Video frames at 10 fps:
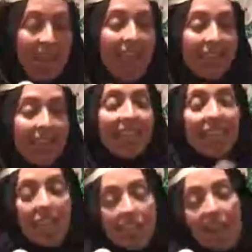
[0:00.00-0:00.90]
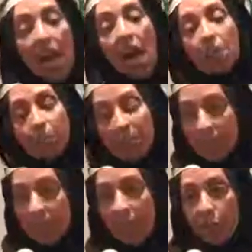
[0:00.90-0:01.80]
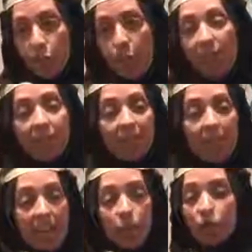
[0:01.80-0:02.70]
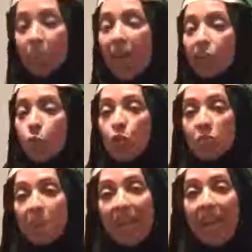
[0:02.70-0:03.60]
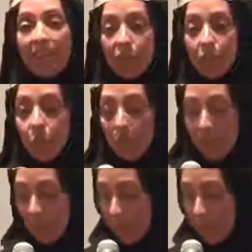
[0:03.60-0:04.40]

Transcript: and landed on the opposite side of traffic that goes back towards Manhattan, New York.